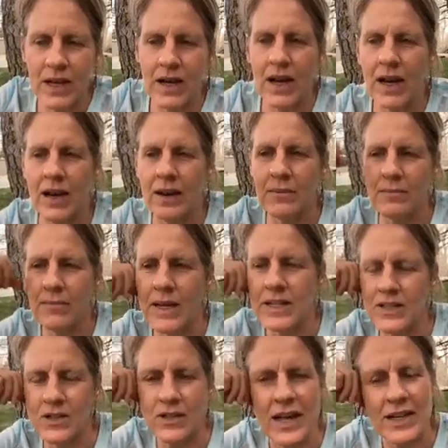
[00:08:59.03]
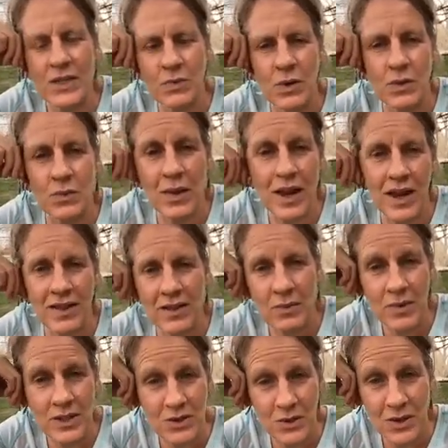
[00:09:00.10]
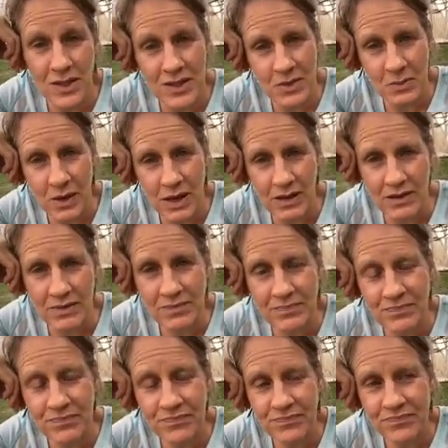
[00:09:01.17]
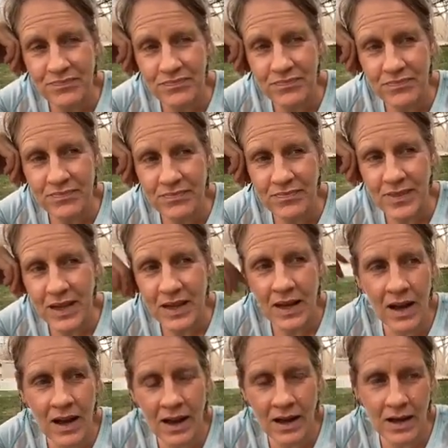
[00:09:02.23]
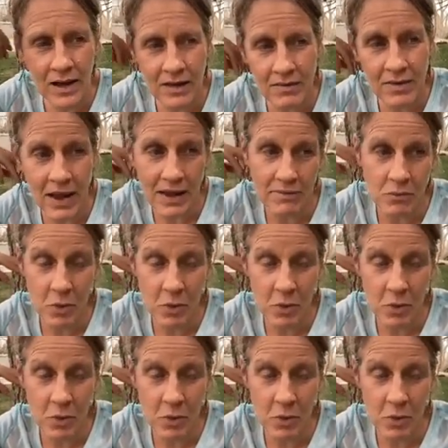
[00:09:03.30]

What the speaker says: And so that's one way that we do it as well. That